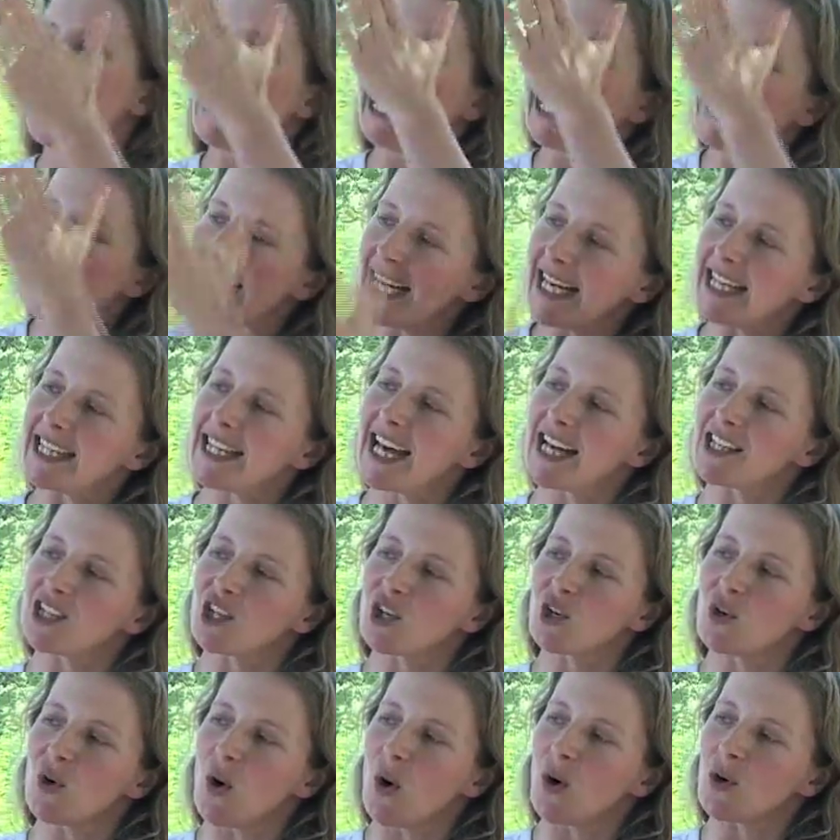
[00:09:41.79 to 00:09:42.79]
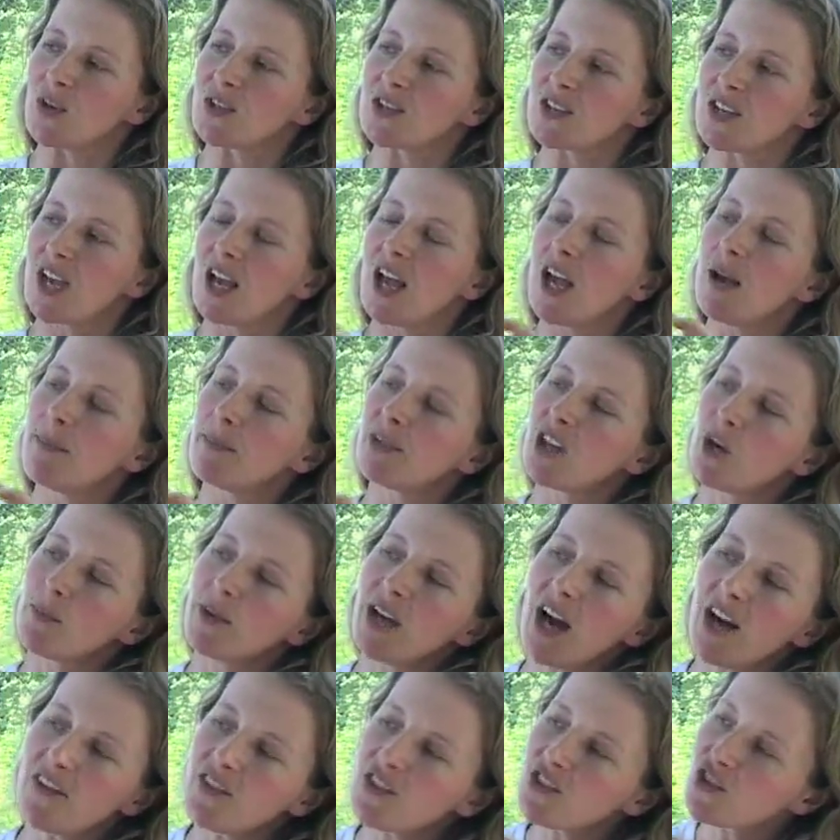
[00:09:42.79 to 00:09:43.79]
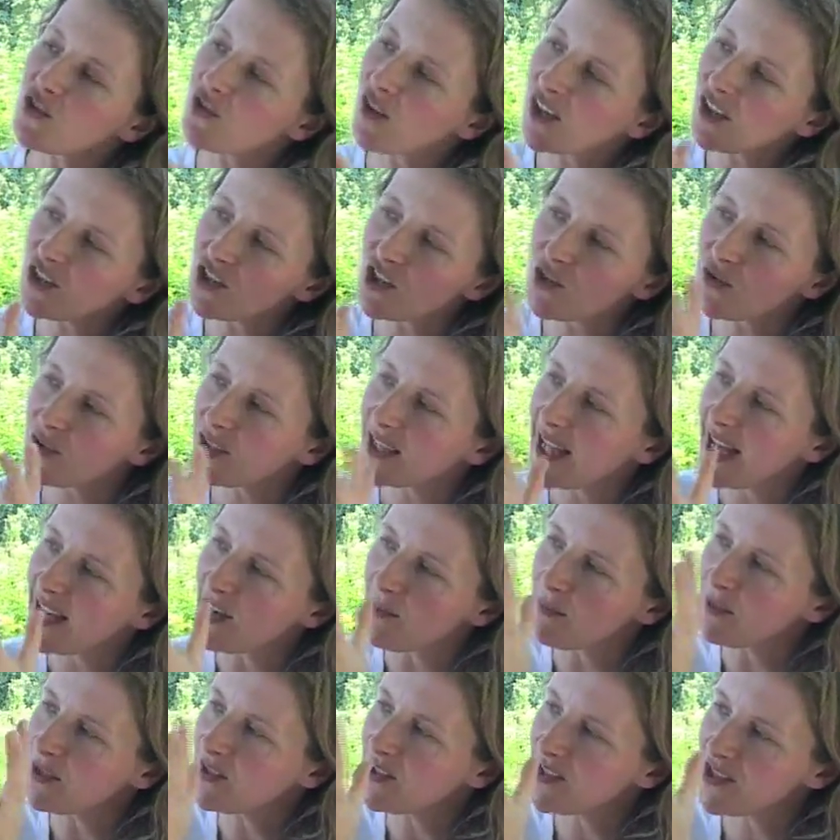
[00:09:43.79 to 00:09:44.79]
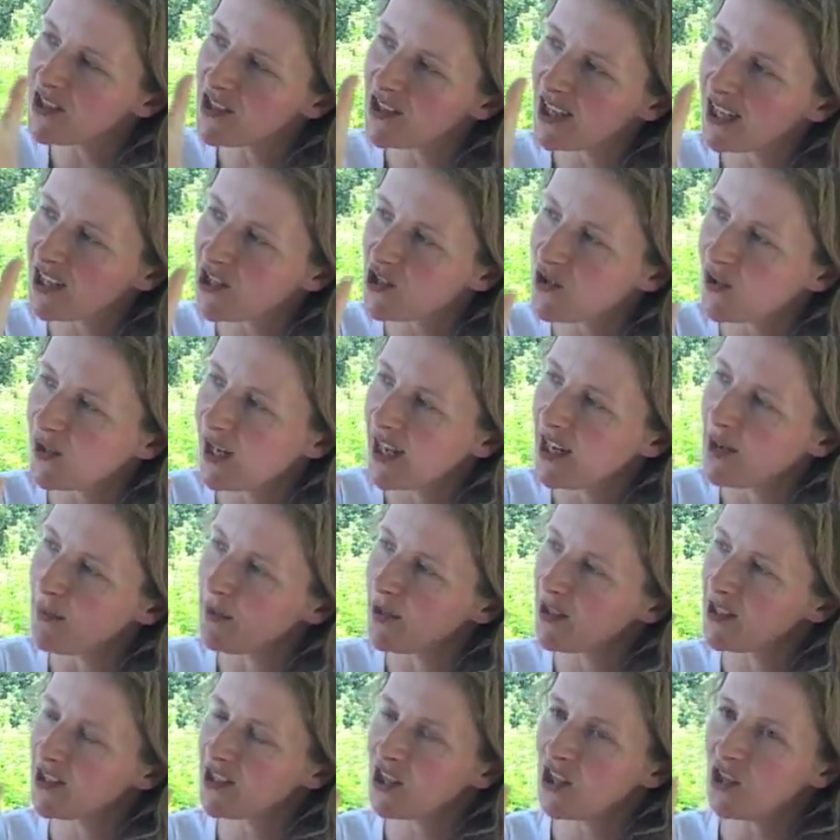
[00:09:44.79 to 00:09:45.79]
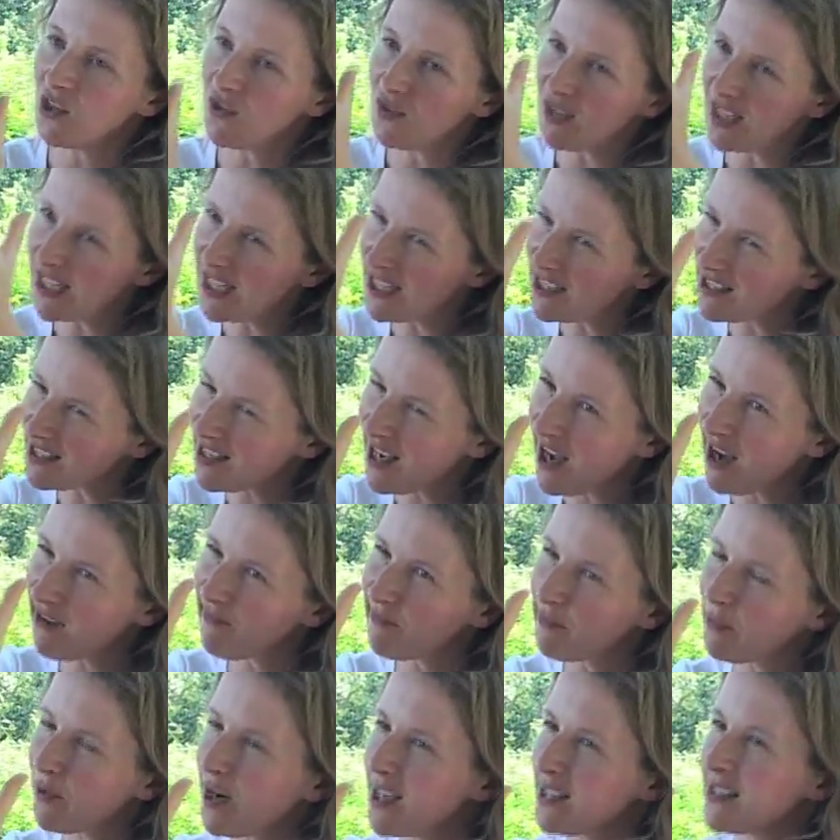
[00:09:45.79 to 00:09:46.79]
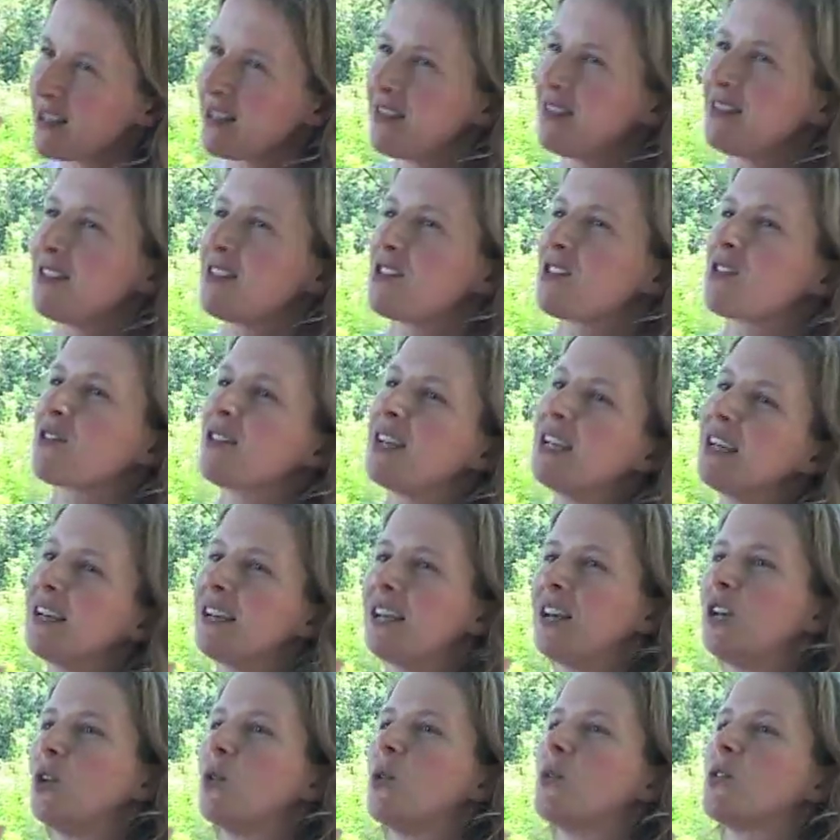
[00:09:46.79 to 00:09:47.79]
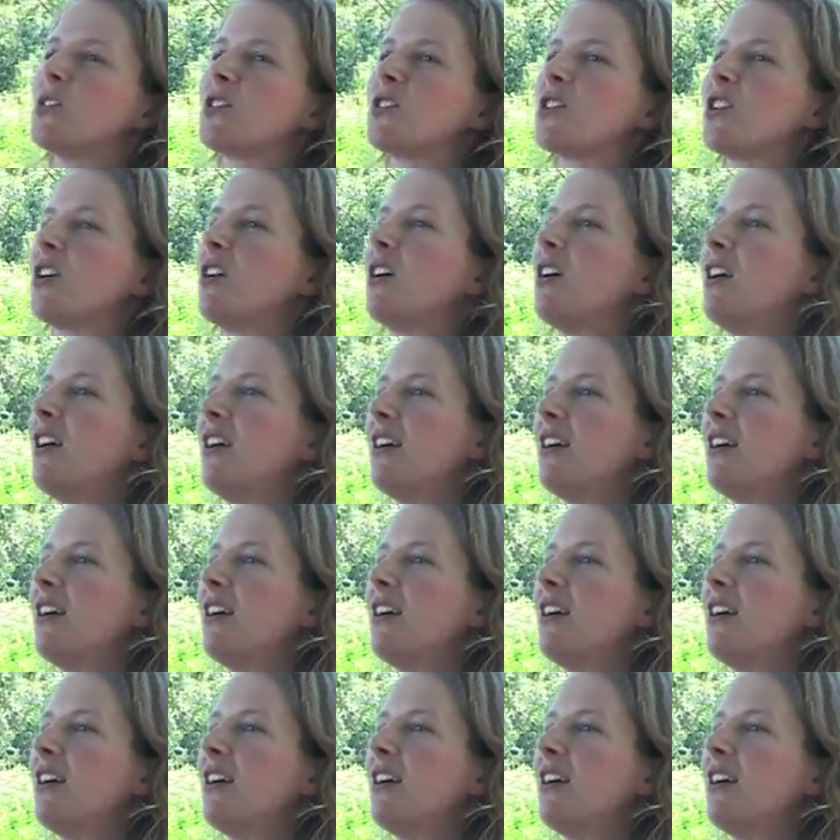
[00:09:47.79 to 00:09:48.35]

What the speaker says: And get that across. But there'll be other structural elements and textual elements that you need to have present discreetly in order to